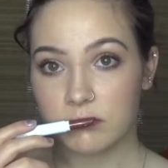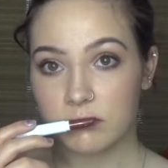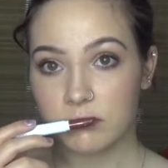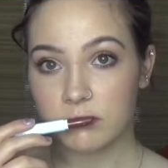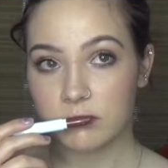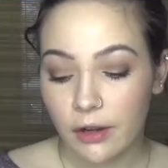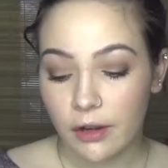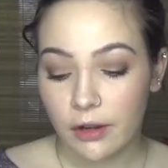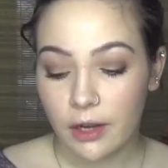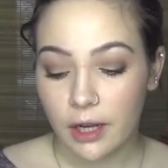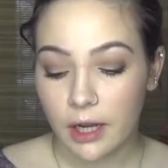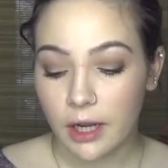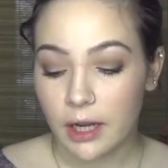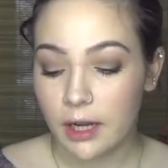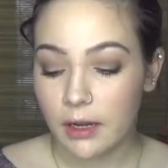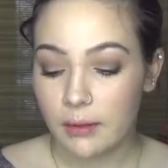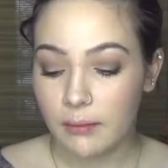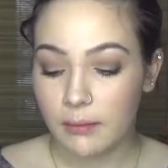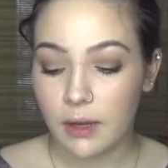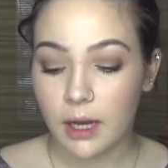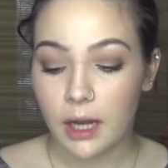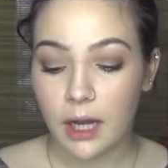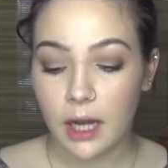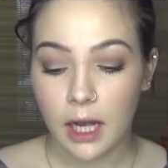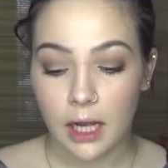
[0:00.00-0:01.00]
So,
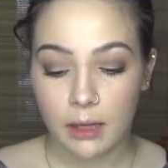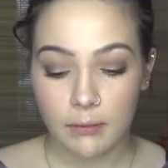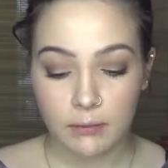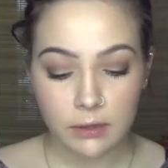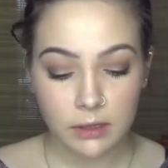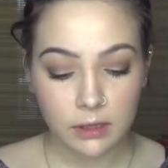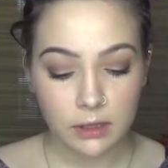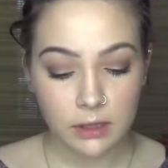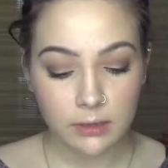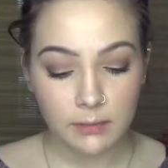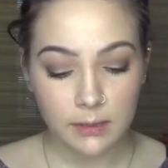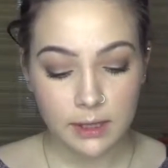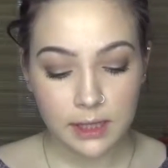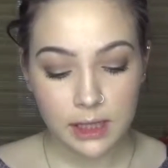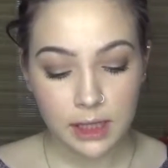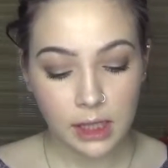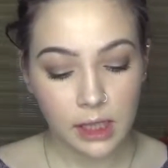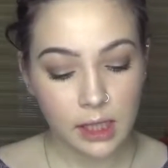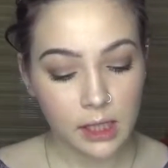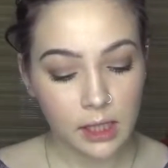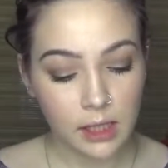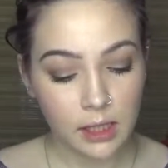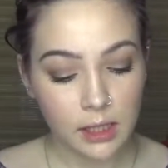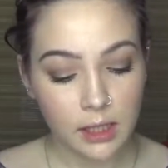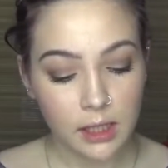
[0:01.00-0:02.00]
I'm going to be
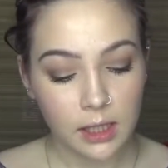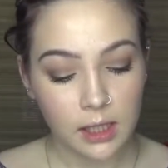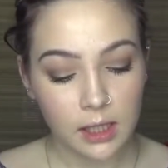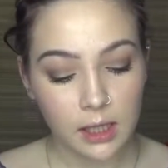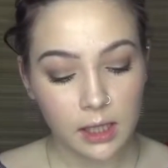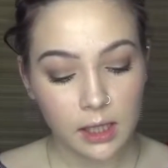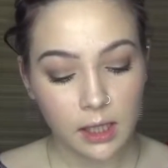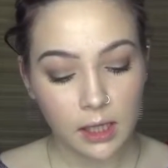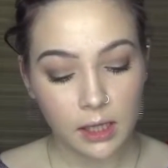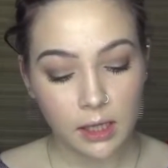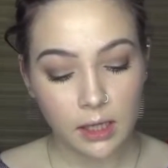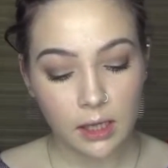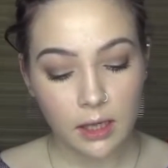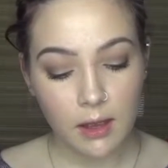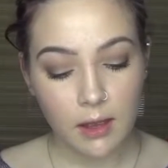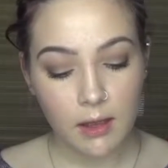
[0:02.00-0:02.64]
taking